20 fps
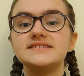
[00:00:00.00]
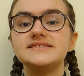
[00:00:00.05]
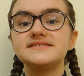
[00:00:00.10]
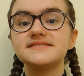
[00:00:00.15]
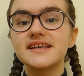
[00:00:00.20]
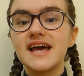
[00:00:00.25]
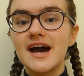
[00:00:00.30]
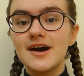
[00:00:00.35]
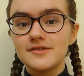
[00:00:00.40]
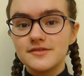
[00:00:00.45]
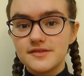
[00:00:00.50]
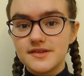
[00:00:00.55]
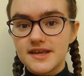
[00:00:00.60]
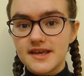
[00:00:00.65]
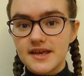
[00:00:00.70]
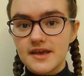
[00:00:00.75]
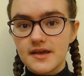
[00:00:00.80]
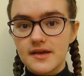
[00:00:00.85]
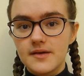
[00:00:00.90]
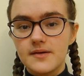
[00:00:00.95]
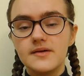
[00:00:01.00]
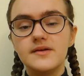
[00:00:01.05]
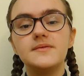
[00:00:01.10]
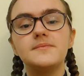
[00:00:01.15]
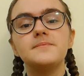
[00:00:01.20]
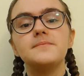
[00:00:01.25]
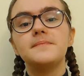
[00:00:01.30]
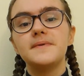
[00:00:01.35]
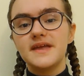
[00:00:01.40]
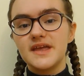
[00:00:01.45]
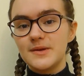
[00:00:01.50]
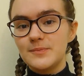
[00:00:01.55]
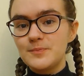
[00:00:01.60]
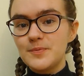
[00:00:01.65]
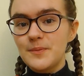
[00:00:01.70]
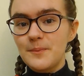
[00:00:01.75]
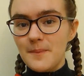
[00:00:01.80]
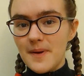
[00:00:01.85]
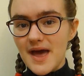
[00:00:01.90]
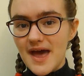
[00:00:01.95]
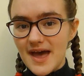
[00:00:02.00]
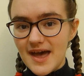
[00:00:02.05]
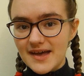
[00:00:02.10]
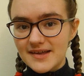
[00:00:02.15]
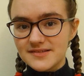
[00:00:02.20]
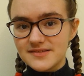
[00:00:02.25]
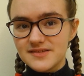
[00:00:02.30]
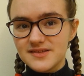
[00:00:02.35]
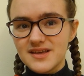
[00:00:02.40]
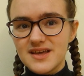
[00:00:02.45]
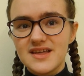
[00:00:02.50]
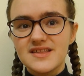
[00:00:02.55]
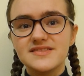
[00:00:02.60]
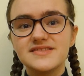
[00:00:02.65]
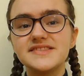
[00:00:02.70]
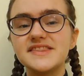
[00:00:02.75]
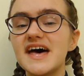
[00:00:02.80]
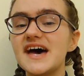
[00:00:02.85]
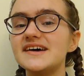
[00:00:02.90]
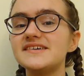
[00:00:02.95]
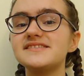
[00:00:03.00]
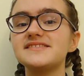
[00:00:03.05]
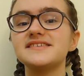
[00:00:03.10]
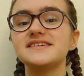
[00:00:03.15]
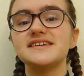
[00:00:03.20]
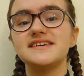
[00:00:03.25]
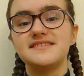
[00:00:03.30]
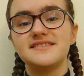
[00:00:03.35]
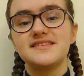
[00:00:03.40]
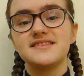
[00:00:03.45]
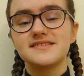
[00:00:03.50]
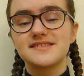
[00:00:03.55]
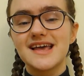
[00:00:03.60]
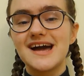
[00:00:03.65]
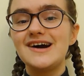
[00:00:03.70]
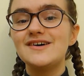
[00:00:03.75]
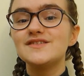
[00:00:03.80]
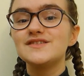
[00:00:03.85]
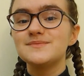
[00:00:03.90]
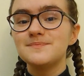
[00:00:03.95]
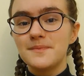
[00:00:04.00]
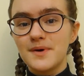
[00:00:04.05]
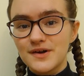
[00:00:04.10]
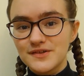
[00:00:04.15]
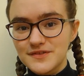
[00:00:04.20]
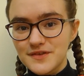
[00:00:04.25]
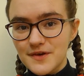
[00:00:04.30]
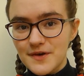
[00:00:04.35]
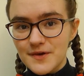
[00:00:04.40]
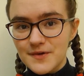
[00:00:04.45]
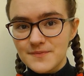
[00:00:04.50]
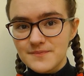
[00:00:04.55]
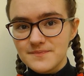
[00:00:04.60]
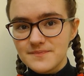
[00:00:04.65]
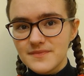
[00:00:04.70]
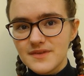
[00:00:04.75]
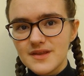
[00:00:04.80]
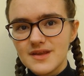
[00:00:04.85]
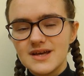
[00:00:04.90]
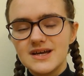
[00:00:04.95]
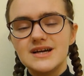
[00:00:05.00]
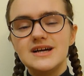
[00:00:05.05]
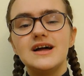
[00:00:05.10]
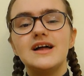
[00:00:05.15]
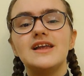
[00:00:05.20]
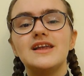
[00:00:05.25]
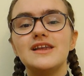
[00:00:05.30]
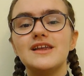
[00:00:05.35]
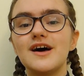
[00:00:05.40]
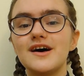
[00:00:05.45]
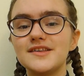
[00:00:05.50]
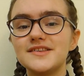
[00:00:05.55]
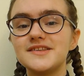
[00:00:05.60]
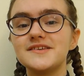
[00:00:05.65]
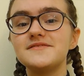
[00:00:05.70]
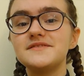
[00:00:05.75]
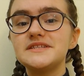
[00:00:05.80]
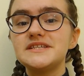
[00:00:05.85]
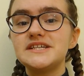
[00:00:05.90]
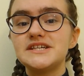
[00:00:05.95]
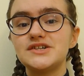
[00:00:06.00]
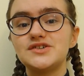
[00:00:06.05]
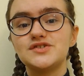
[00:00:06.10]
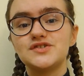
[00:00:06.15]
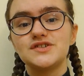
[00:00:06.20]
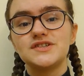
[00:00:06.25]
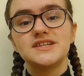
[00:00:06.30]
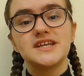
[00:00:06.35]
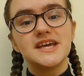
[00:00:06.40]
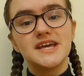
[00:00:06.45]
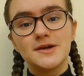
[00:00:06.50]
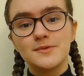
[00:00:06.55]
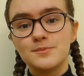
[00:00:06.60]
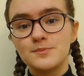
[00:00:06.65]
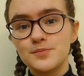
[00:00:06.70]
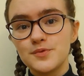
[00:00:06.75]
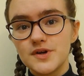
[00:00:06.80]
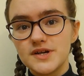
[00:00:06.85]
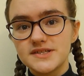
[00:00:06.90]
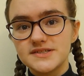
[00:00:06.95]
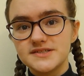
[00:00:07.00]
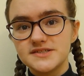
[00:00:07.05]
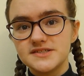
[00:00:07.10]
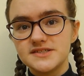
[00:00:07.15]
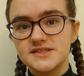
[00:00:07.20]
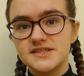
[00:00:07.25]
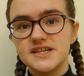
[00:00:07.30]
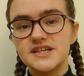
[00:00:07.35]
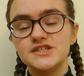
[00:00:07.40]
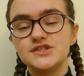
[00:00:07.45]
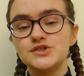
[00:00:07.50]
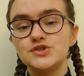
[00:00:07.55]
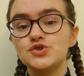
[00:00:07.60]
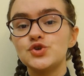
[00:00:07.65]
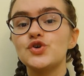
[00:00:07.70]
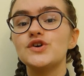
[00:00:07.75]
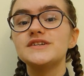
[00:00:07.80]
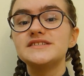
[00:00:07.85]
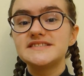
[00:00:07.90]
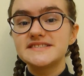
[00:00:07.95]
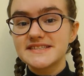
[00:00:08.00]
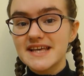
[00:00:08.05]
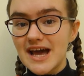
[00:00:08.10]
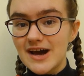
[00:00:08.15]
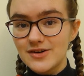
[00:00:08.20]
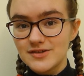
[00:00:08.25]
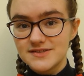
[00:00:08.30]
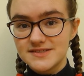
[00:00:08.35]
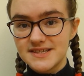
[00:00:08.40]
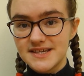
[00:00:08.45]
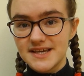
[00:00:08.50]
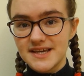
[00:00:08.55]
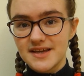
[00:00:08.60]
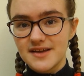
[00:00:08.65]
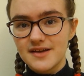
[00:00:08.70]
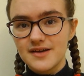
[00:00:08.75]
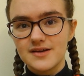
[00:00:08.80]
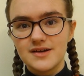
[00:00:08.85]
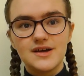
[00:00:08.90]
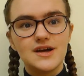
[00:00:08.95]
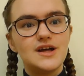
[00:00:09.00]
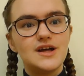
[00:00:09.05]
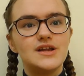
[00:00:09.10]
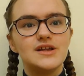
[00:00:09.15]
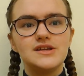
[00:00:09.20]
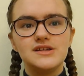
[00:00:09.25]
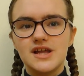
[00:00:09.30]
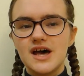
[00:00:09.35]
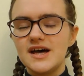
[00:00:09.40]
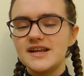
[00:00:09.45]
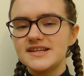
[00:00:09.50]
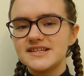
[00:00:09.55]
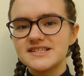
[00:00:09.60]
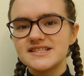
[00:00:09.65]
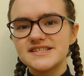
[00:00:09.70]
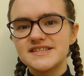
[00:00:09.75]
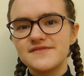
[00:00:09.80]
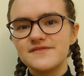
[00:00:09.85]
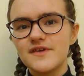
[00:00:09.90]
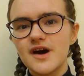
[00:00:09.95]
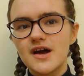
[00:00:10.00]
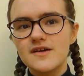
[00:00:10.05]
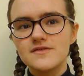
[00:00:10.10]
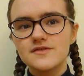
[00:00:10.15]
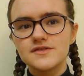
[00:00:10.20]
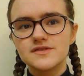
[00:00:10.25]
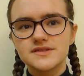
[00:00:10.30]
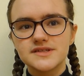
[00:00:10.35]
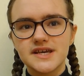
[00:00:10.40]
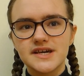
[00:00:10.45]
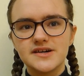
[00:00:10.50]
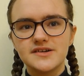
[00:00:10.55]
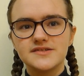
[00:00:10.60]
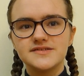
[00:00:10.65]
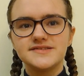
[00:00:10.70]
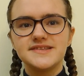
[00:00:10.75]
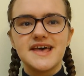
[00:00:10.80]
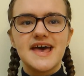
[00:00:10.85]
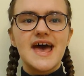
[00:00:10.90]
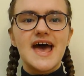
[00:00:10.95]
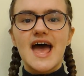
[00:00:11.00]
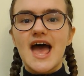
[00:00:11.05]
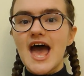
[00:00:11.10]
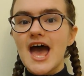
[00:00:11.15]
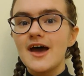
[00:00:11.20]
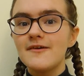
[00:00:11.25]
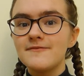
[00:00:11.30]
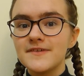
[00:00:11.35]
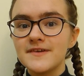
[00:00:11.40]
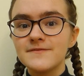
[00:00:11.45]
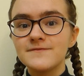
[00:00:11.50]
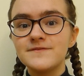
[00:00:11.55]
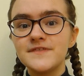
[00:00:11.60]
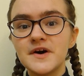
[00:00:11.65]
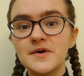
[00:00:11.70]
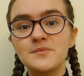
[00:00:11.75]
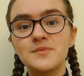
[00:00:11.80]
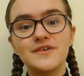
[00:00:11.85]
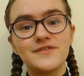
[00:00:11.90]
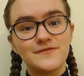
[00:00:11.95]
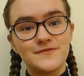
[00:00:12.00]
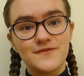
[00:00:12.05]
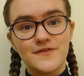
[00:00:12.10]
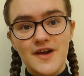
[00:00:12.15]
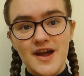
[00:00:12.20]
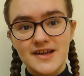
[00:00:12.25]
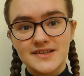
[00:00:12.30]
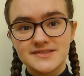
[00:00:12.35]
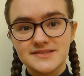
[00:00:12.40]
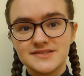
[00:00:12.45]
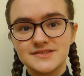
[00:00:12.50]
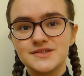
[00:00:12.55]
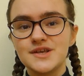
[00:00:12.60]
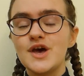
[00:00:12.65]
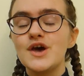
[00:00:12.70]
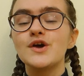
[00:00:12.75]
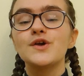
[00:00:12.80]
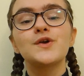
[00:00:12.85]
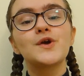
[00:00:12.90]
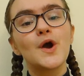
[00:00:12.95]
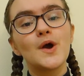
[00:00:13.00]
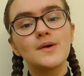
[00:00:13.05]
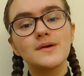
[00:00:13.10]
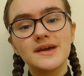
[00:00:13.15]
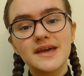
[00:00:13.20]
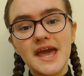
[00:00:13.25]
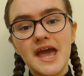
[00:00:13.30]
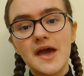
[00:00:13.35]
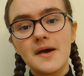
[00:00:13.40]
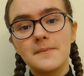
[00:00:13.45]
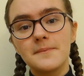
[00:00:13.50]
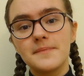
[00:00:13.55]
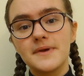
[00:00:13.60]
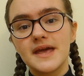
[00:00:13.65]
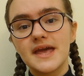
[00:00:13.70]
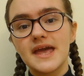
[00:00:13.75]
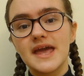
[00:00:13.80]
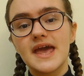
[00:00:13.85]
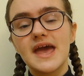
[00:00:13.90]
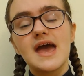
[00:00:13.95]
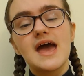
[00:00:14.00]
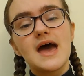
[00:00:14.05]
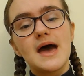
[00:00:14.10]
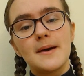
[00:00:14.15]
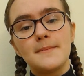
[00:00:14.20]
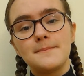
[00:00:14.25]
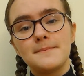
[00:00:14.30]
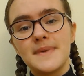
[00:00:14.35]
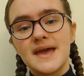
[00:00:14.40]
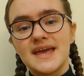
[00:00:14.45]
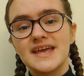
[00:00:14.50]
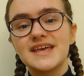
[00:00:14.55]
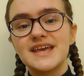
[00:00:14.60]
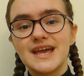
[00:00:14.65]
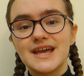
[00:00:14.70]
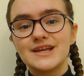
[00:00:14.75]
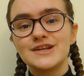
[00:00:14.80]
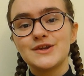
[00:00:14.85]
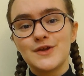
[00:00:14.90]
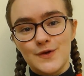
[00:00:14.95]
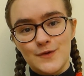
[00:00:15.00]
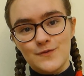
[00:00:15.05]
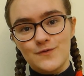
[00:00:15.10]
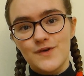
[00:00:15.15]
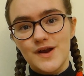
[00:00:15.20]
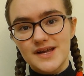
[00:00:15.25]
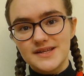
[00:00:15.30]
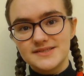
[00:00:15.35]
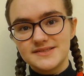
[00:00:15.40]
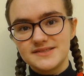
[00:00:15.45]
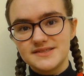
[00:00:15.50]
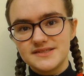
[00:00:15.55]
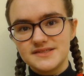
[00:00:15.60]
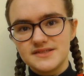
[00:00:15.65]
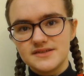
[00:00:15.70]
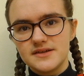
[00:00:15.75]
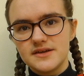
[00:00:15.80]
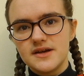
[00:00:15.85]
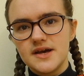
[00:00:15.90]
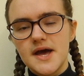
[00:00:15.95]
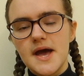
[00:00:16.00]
Scouting. Be prepared. That is the Scouts' motto. Lots of children in Britain enjoy scouting, learning survival skills, having fun with friends, going camping and making new friends.